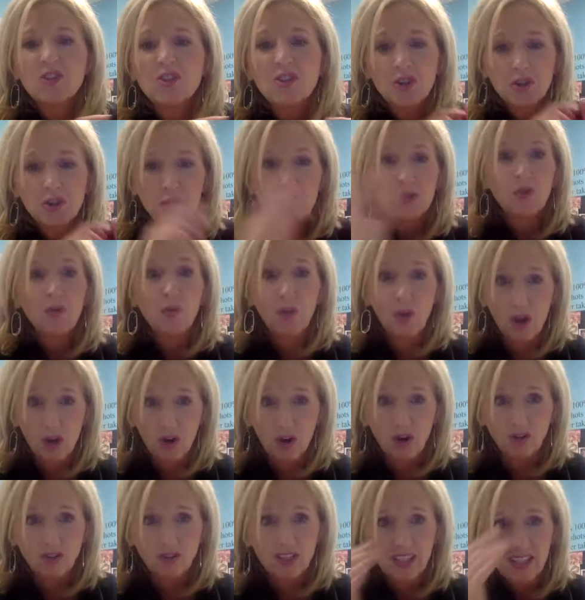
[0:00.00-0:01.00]
to the
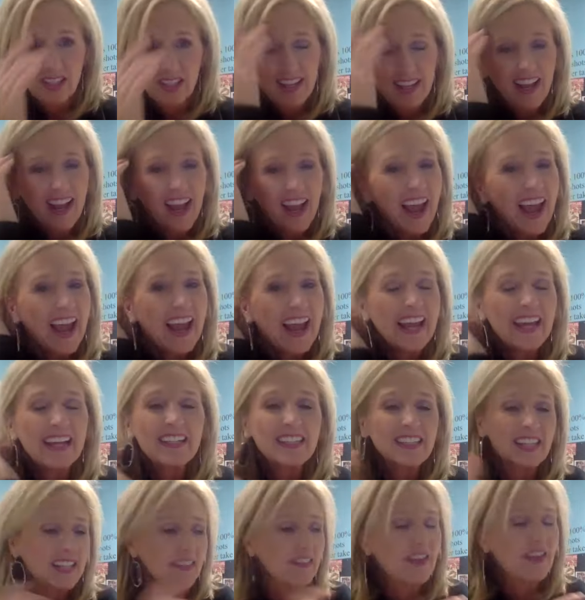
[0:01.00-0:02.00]
world.
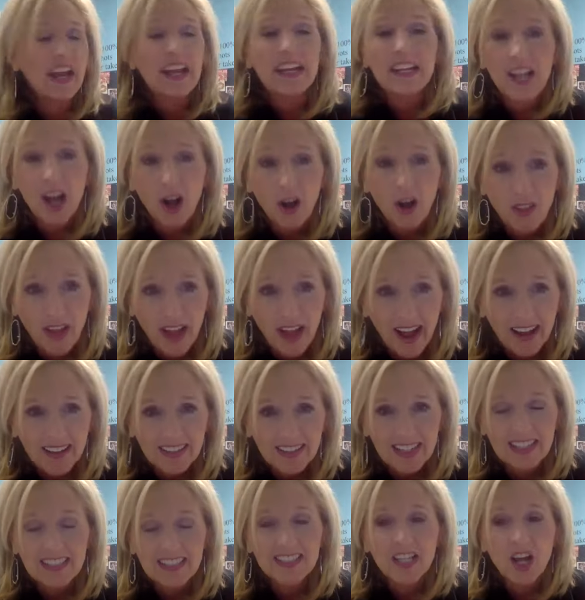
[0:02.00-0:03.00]
And they know
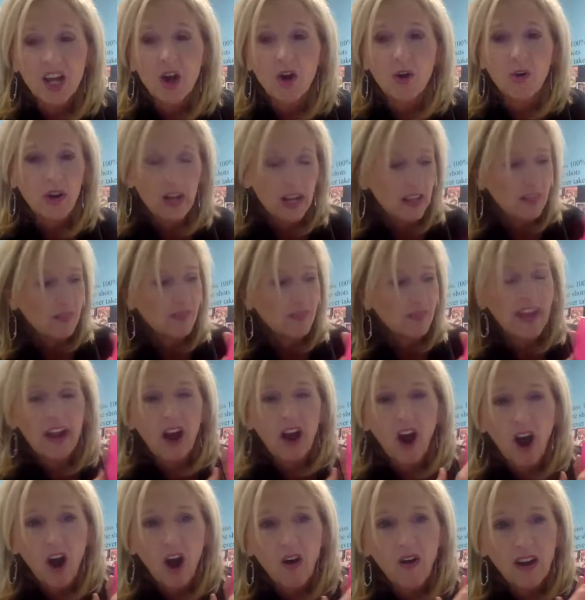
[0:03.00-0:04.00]
that. And so
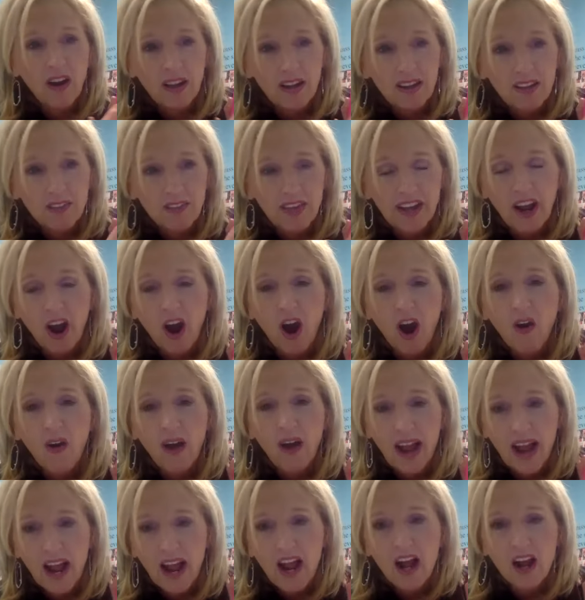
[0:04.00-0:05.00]
they all
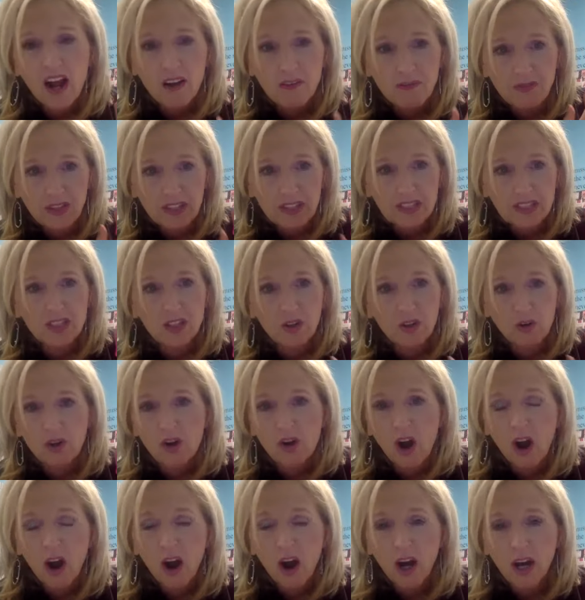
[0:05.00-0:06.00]
have this little
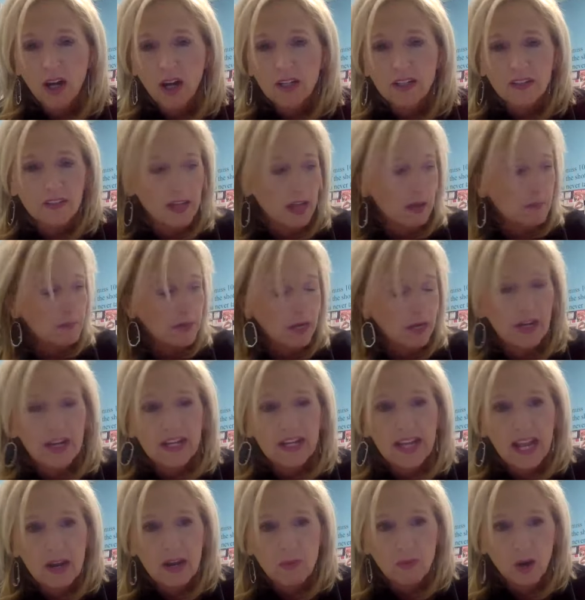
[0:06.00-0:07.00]
card that
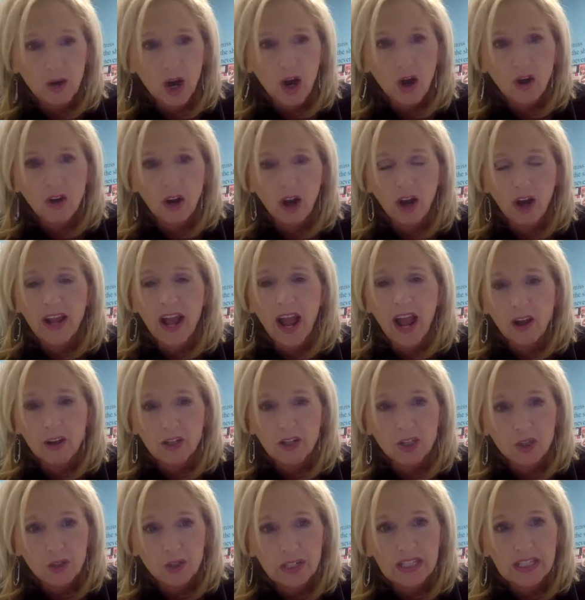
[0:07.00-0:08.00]
Mary Kay wrote on how
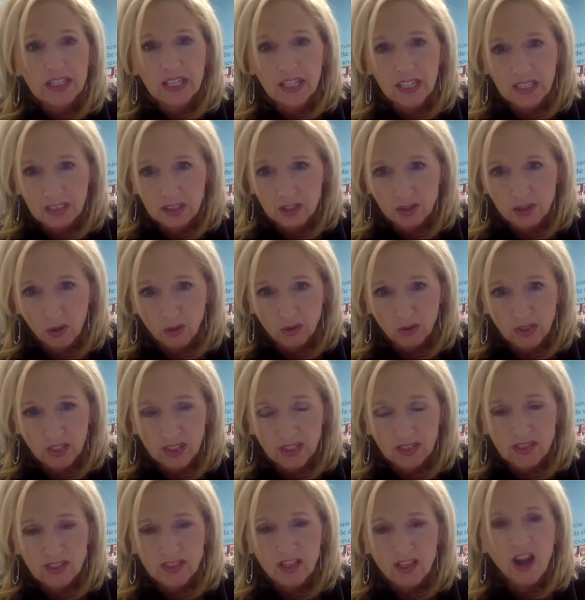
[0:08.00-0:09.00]
to treat the
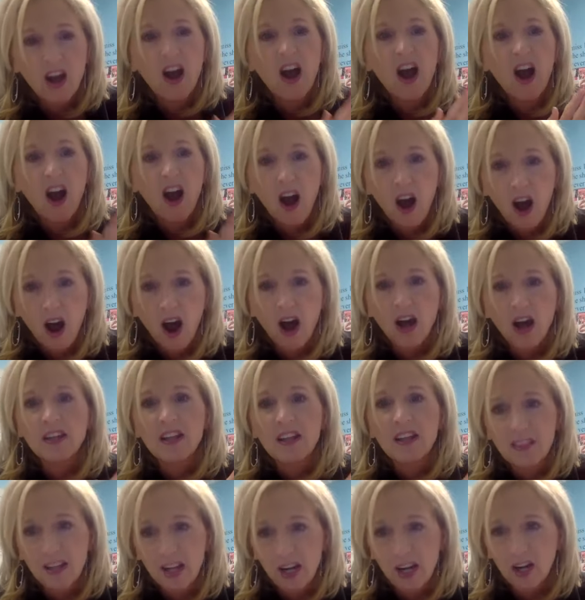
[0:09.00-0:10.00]
consultants on
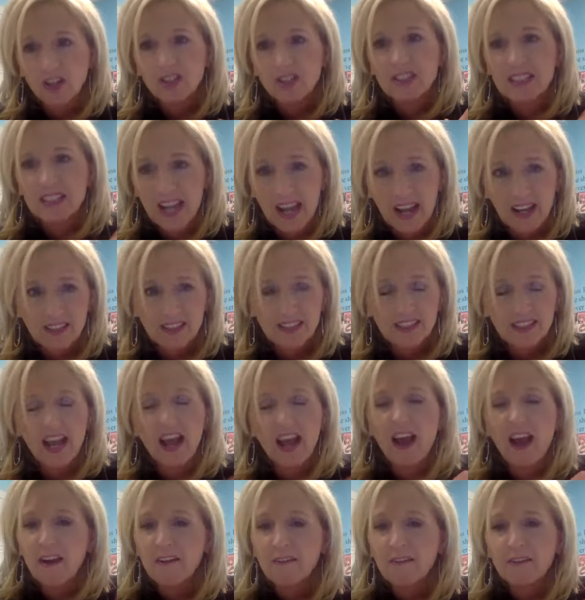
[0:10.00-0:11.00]
their desk,
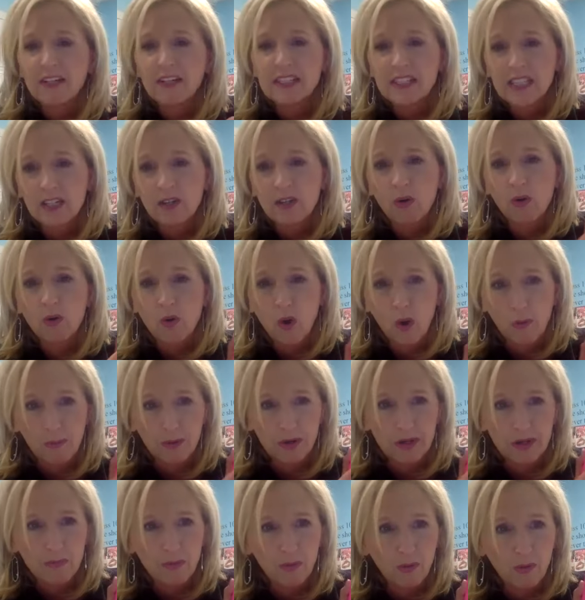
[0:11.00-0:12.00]
every single
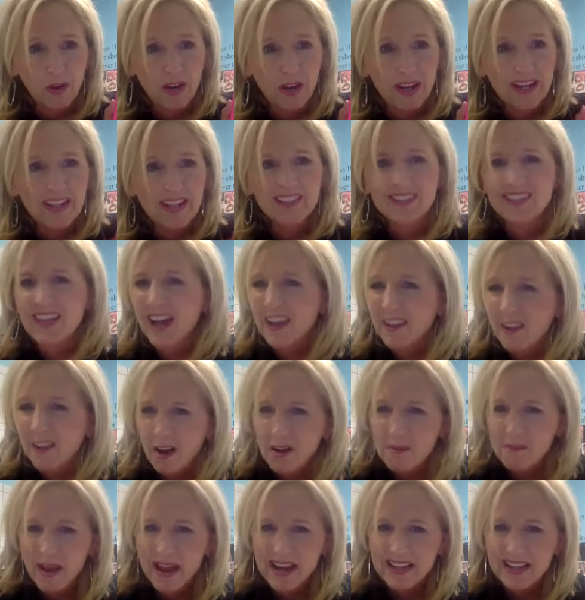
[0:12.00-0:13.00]
corporate employee. Is that
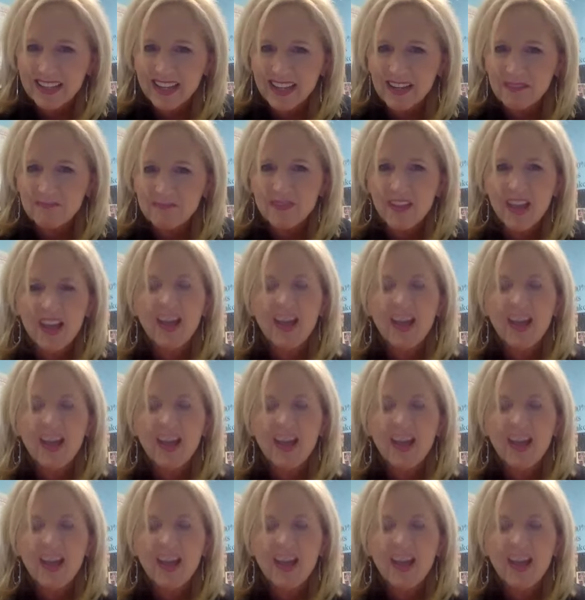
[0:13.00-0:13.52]
not amazing?